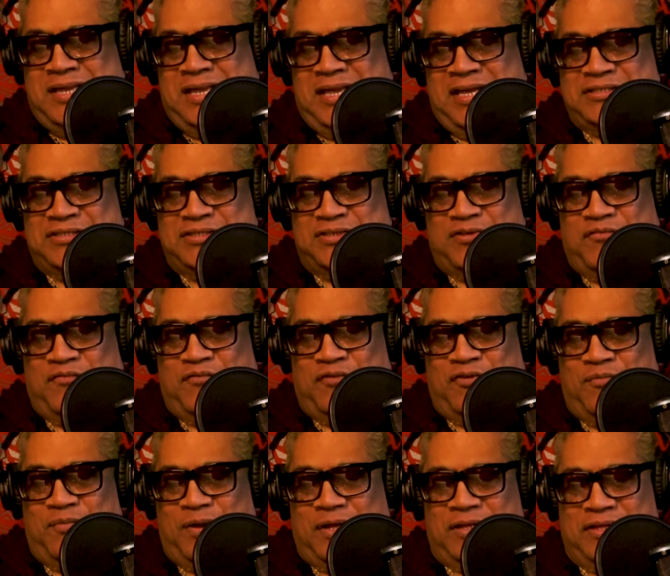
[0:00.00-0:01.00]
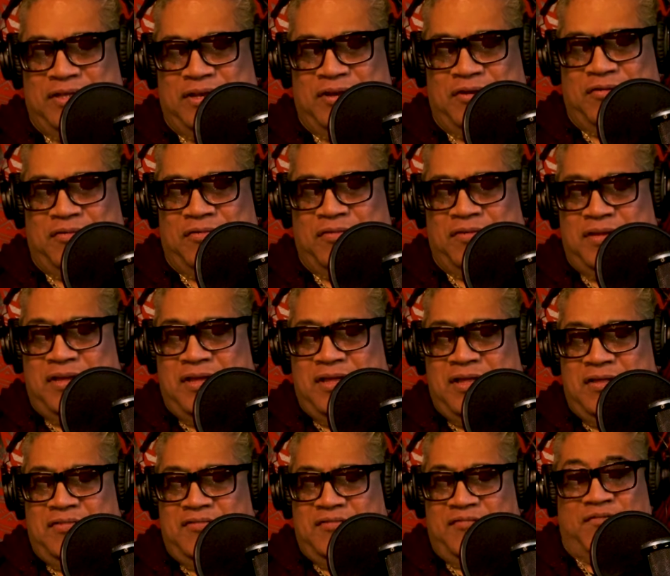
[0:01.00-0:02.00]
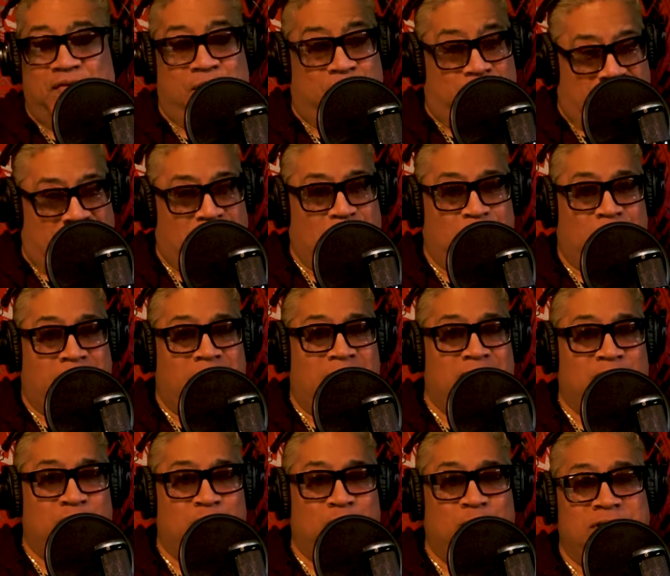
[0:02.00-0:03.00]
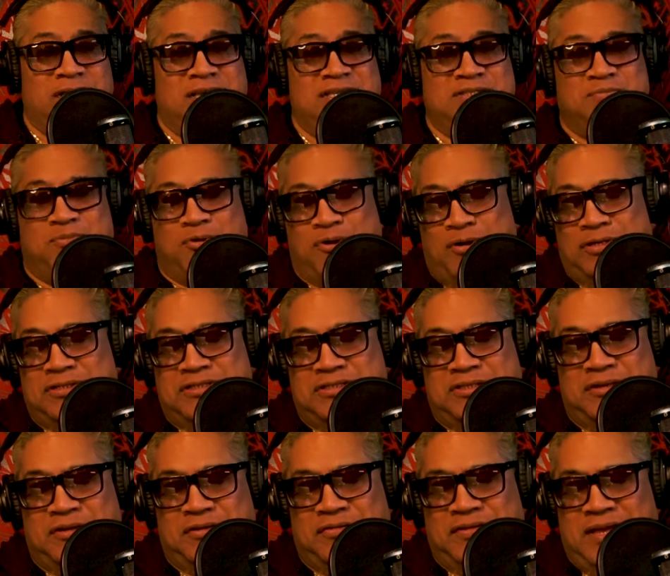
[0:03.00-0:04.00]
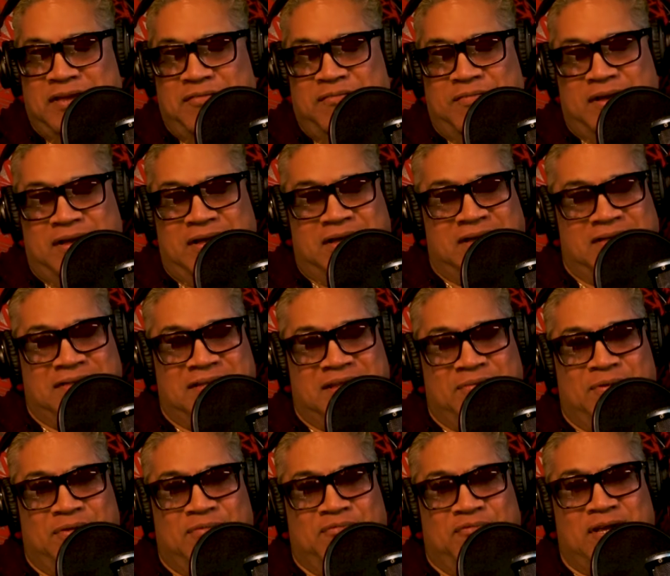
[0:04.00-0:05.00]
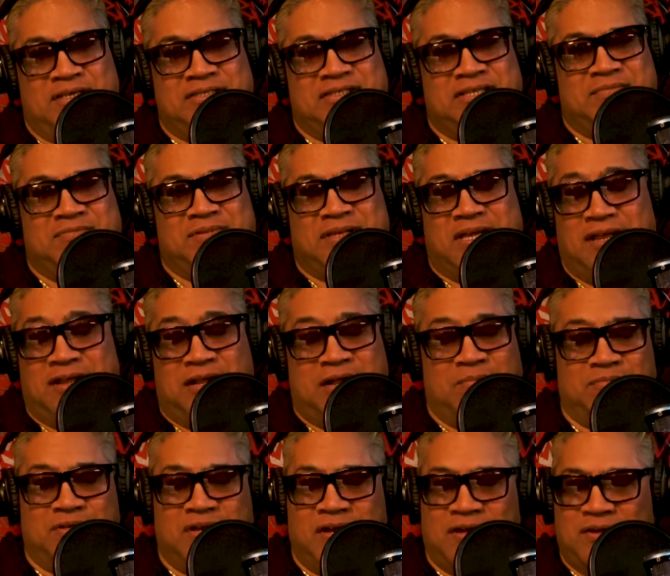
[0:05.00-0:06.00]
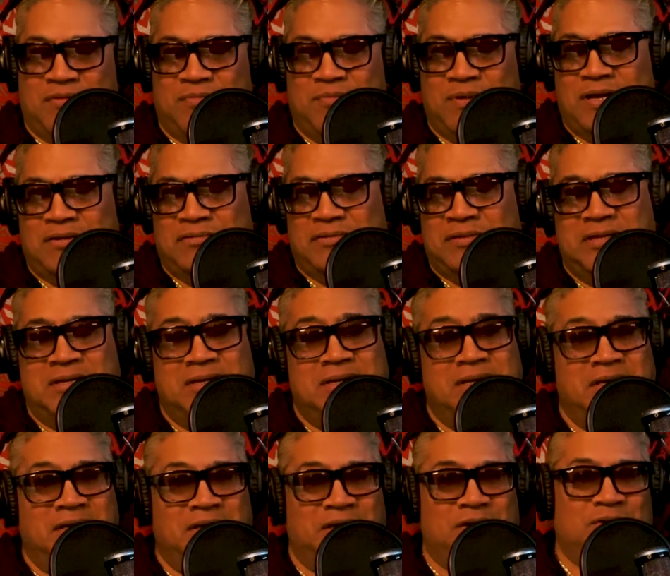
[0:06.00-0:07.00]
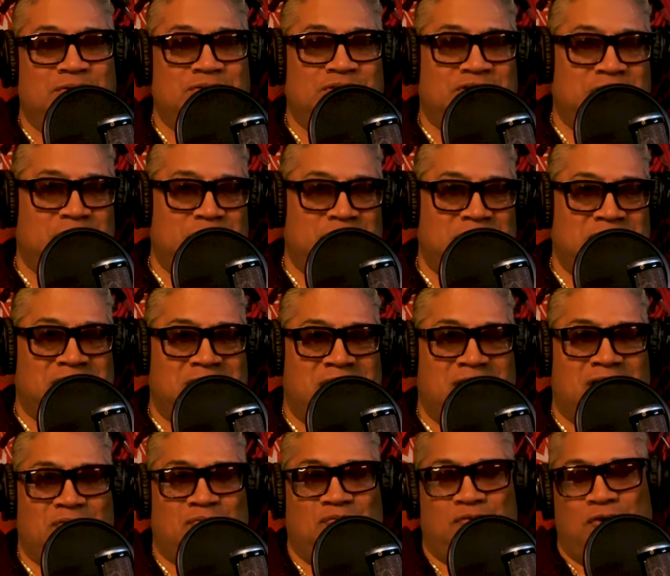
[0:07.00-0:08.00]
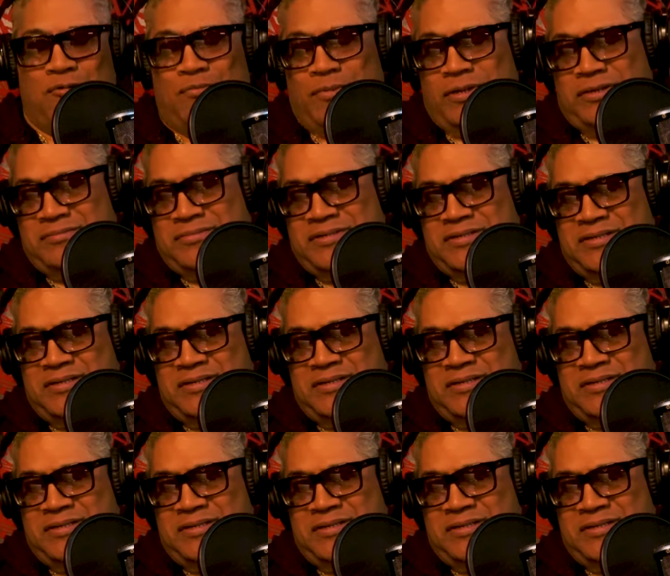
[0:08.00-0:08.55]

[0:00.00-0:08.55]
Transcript: and so forth, but you know for me, what I know with these boys, you know, they've uh, they've been raised up together. I'm talking about, you know, Jimmy Jey and Roman.